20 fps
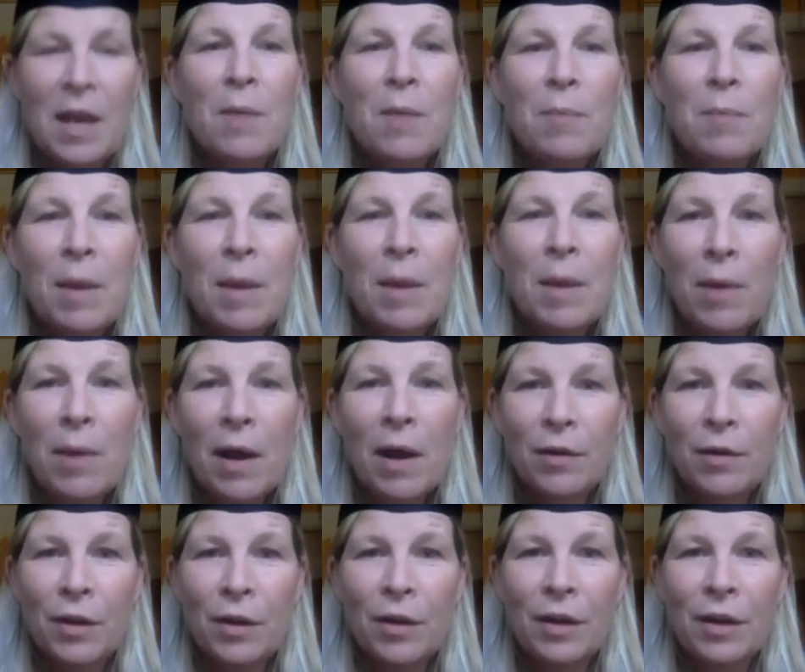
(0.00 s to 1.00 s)
My
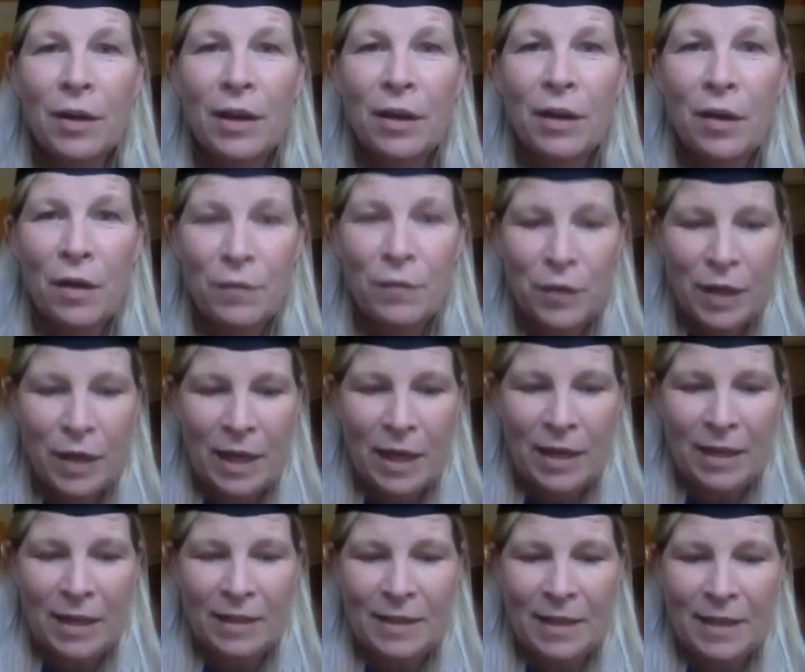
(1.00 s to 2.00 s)
partner in
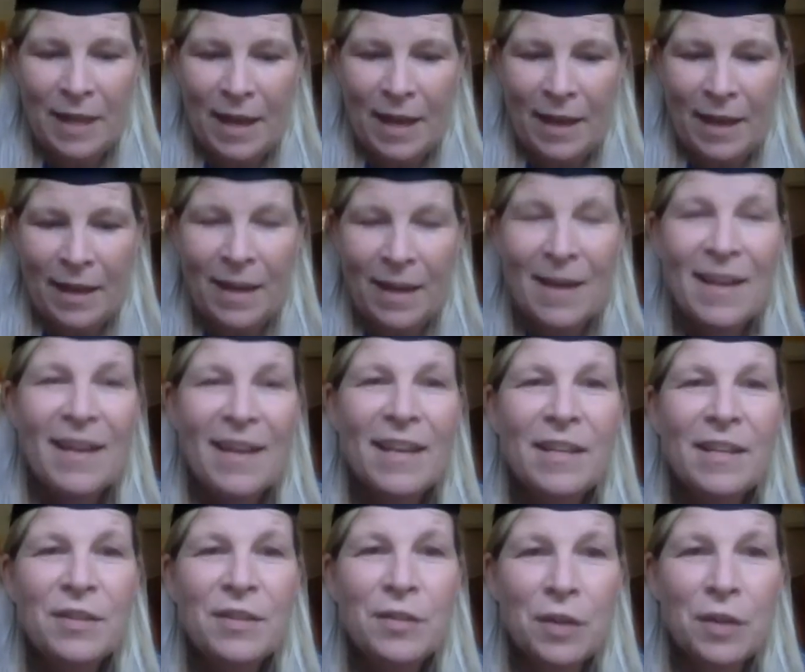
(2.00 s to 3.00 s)
convocating today
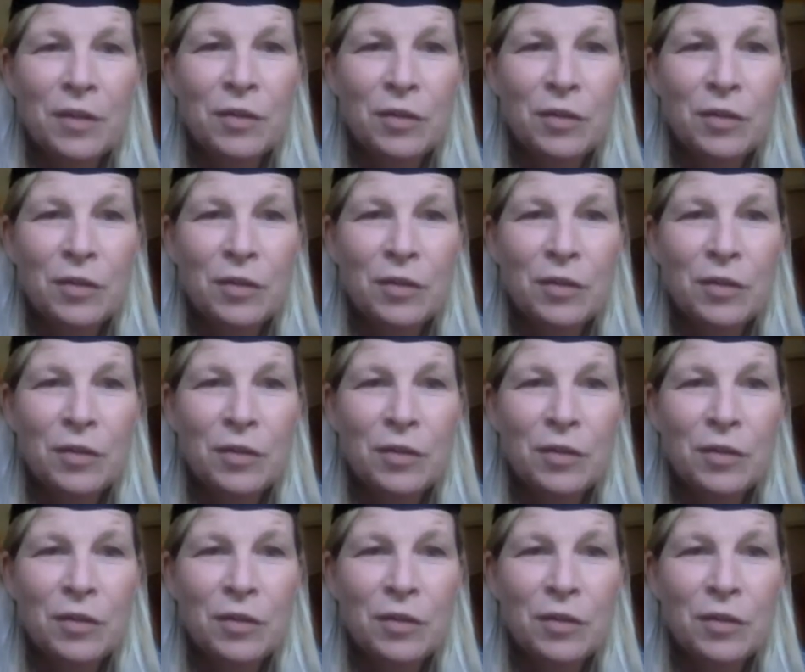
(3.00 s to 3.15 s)
is Dr.